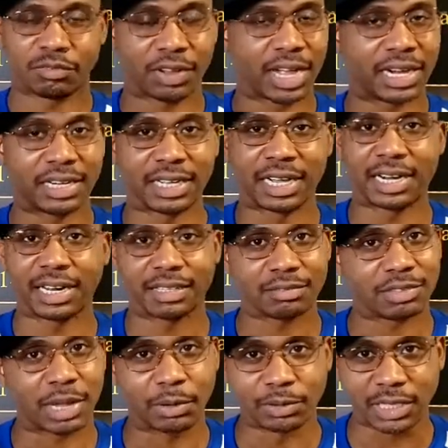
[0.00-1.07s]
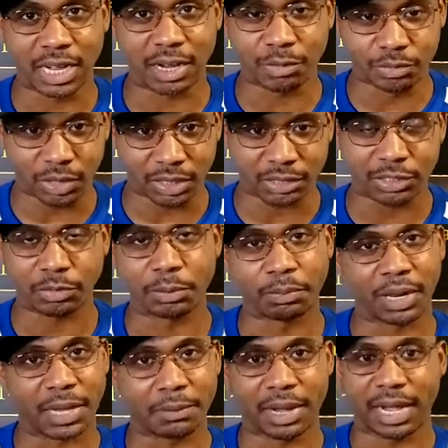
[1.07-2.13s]
Fat Daddy. They was our brothers. So we
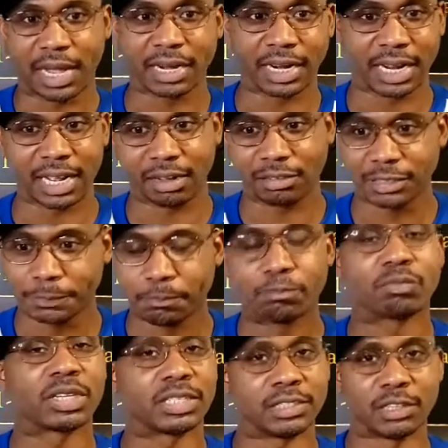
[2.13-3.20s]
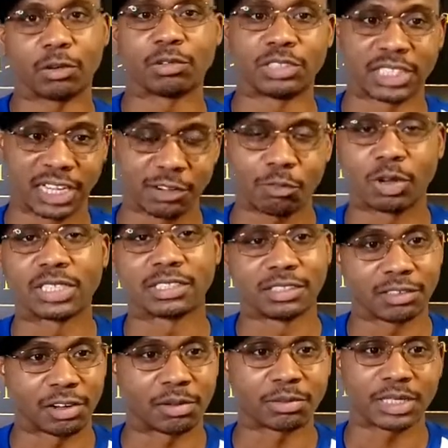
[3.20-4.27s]
played behind their house. You know, Jeff
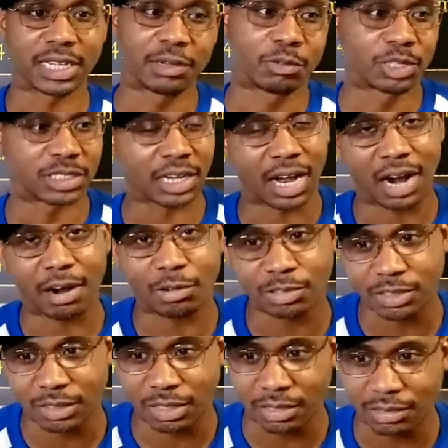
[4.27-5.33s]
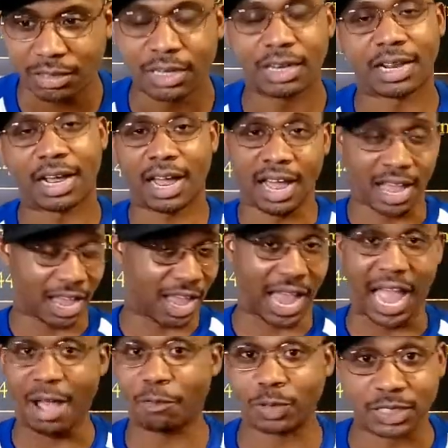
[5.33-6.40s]
wasn't, you know I'm saying? He was an all star.
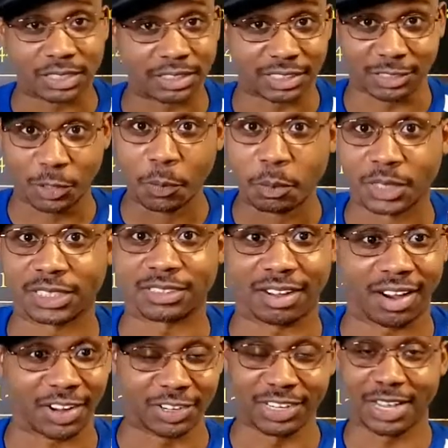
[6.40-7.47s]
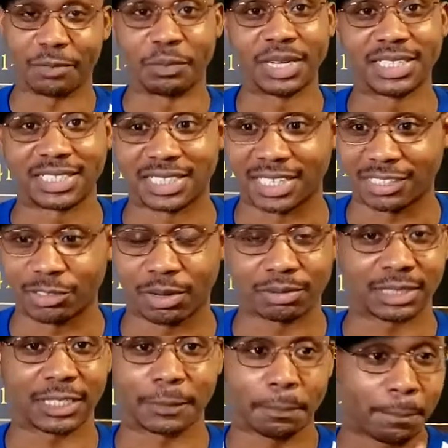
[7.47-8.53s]
I was a superstar. You let me tell you, you know
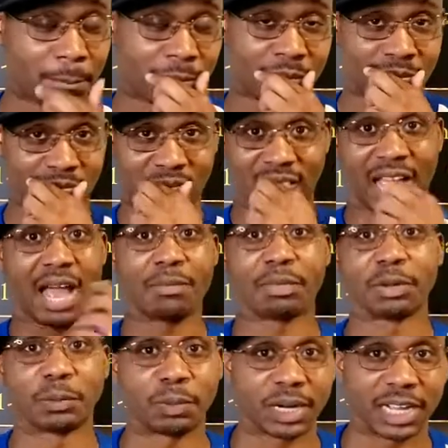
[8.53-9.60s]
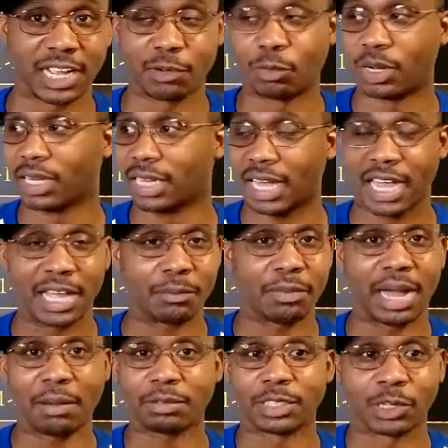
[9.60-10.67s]
what I'm saying? I remember playing one
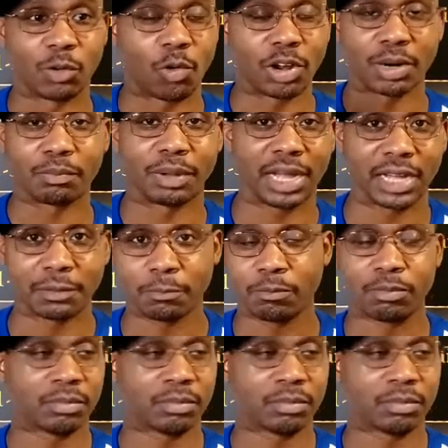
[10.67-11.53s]
game, I was the quarterback,